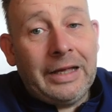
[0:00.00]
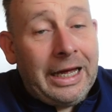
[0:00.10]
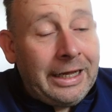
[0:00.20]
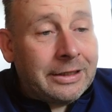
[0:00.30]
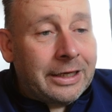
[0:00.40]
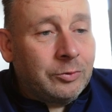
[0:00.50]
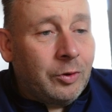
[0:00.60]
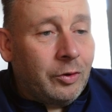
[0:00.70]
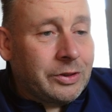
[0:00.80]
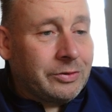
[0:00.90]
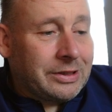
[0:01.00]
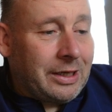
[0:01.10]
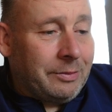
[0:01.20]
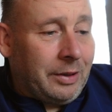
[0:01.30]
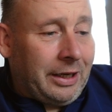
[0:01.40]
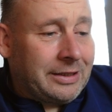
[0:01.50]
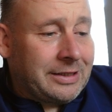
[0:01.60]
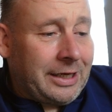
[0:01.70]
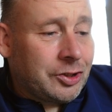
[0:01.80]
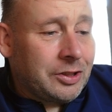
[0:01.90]
And I do also some other
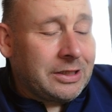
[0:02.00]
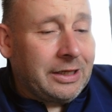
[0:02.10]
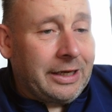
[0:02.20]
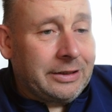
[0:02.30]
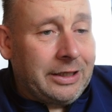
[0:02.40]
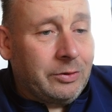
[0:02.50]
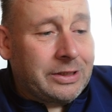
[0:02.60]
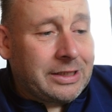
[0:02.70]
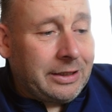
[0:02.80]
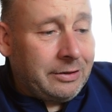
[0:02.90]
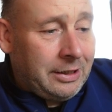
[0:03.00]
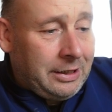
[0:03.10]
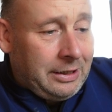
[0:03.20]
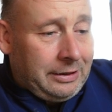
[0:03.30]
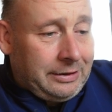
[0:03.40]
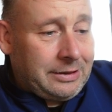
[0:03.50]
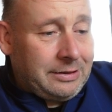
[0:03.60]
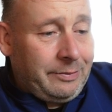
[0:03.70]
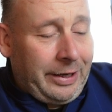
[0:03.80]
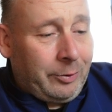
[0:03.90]
sections like the outside. This is
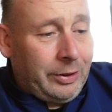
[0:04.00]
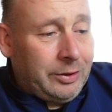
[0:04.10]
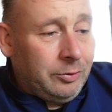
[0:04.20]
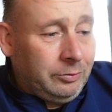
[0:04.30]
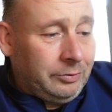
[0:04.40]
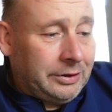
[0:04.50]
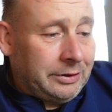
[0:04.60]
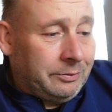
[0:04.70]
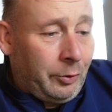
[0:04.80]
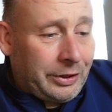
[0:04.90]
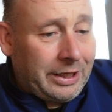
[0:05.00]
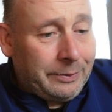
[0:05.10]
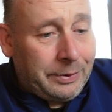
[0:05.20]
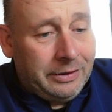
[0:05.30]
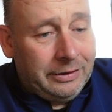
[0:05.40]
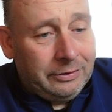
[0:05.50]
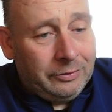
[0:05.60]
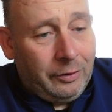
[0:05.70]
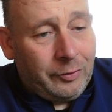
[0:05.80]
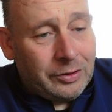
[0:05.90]
the back window in PointCab.
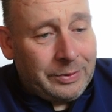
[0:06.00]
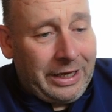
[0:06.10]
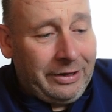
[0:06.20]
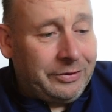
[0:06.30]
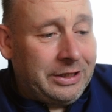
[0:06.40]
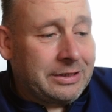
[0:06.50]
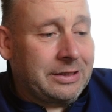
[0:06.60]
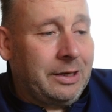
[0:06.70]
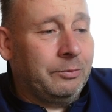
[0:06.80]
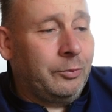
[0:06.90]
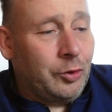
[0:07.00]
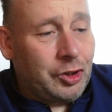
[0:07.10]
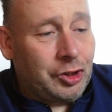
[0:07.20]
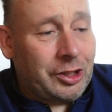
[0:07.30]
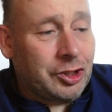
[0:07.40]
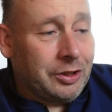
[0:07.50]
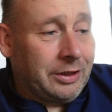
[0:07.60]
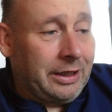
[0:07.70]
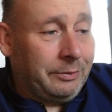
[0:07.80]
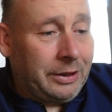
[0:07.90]
Of course, we have here some projection,
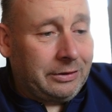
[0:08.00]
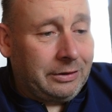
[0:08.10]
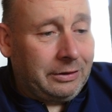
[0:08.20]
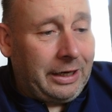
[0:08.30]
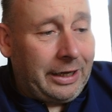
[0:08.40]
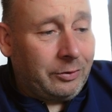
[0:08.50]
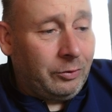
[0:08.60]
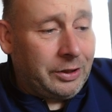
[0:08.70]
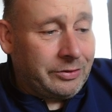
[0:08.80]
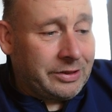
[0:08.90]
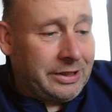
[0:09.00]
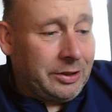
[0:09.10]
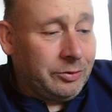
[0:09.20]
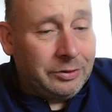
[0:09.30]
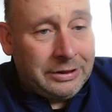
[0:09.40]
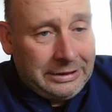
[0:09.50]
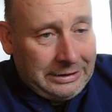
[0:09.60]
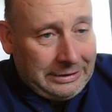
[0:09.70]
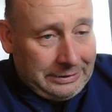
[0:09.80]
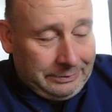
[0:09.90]
yeah, but I like only to see you.
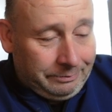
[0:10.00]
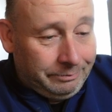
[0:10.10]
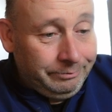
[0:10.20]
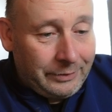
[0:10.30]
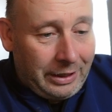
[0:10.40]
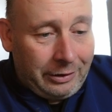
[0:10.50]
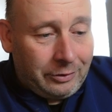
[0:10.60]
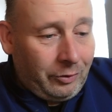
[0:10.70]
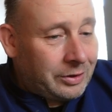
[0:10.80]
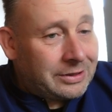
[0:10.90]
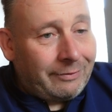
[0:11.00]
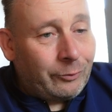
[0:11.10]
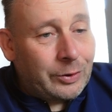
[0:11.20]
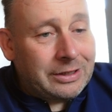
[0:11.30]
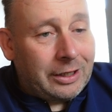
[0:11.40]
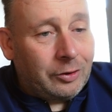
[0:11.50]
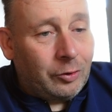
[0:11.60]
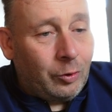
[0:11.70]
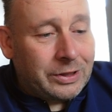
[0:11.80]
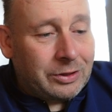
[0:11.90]
And on some reason, I don't
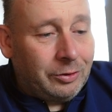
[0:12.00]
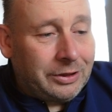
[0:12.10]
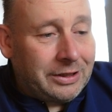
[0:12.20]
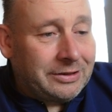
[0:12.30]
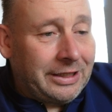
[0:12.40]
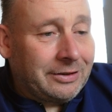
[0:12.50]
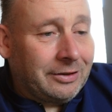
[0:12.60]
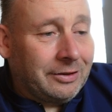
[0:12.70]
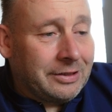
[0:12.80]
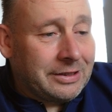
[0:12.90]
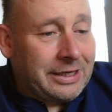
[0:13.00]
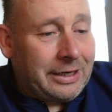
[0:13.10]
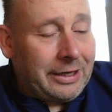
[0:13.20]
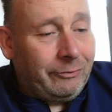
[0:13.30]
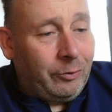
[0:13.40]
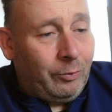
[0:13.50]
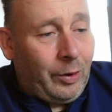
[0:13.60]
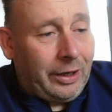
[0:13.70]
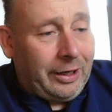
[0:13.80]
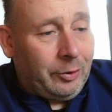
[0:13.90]
know, with all this data sending from
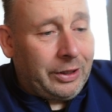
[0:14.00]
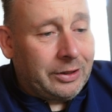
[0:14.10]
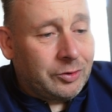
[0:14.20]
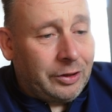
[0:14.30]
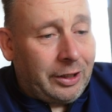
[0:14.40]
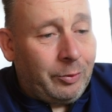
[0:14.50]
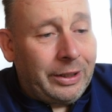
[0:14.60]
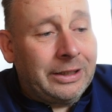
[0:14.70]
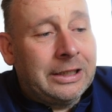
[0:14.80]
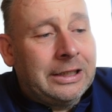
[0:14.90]
one area to another one,